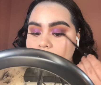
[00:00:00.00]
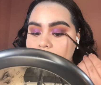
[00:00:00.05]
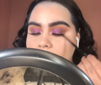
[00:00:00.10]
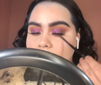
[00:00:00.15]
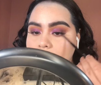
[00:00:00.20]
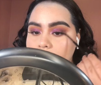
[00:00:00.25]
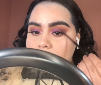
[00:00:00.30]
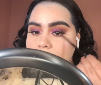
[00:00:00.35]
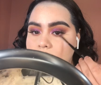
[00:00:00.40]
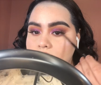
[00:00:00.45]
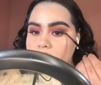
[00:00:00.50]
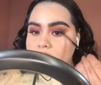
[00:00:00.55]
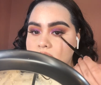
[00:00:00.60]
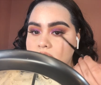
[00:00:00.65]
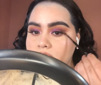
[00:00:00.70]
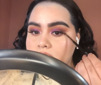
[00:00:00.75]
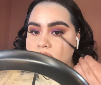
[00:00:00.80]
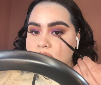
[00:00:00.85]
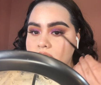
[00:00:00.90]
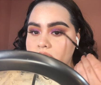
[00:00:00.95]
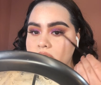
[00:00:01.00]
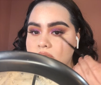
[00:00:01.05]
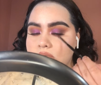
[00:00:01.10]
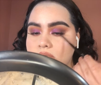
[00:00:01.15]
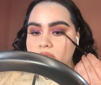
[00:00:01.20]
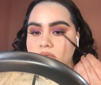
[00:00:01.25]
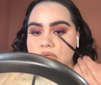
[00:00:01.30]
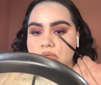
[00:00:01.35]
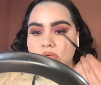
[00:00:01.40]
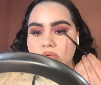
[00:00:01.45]

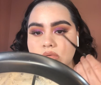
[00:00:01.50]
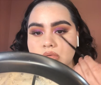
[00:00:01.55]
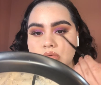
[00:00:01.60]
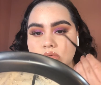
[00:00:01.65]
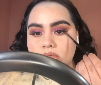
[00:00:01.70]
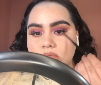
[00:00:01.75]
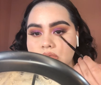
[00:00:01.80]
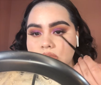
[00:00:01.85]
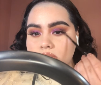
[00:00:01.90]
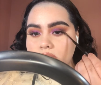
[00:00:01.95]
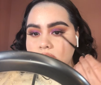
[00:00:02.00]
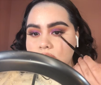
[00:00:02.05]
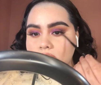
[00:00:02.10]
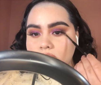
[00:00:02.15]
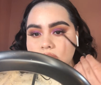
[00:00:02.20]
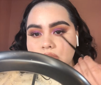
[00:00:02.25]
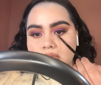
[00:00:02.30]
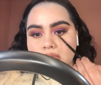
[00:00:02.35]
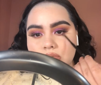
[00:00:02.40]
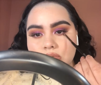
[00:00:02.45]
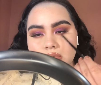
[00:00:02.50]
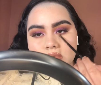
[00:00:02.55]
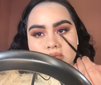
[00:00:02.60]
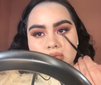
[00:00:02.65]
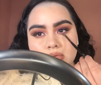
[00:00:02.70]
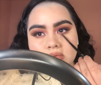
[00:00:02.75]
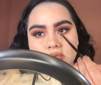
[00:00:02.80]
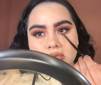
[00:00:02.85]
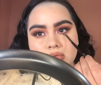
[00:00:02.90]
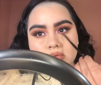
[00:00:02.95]

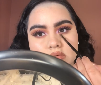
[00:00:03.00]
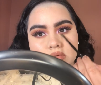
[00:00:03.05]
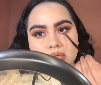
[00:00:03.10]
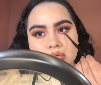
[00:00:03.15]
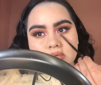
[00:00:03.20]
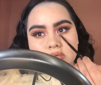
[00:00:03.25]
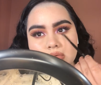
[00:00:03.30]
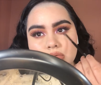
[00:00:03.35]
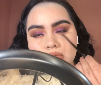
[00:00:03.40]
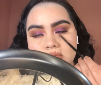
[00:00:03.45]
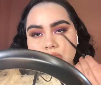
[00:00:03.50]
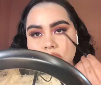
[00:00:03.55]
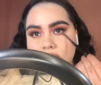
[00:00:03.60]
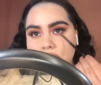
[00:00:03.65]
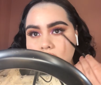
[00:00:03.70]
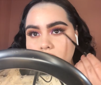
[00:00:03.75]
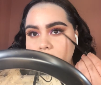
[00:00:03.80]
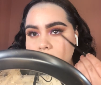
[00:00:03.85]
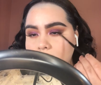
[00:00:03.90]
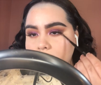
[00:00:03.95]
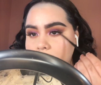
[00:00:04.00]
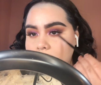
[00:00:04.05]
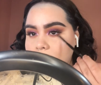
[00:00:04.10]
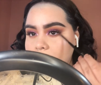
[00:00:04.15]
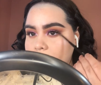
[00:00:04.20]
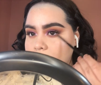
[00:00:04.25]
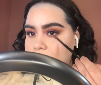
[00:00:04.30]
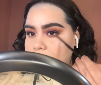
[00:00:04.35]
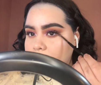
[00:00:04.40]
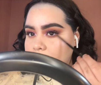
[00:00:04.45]
No one is speaking in this clip.